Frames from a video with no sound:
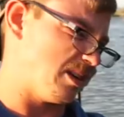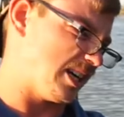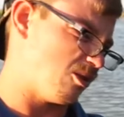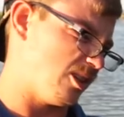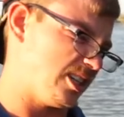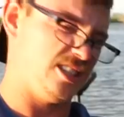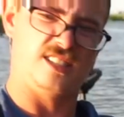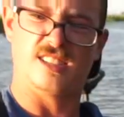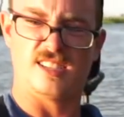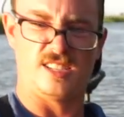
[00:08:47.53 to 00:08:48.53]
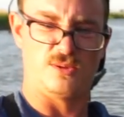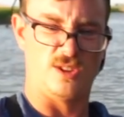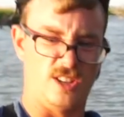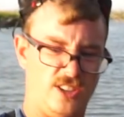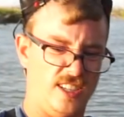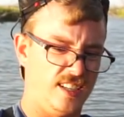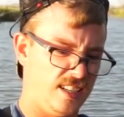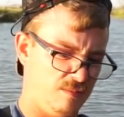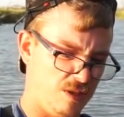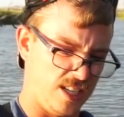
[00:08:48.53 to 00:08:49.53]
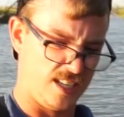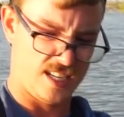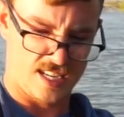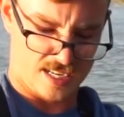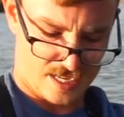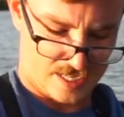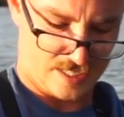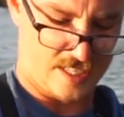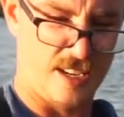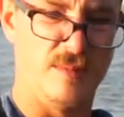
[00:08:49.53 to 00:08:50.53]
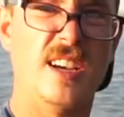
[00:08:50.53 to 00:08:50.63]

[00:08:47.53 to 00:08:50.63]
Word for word: back quick. He's He swallowed it, but. He, he I think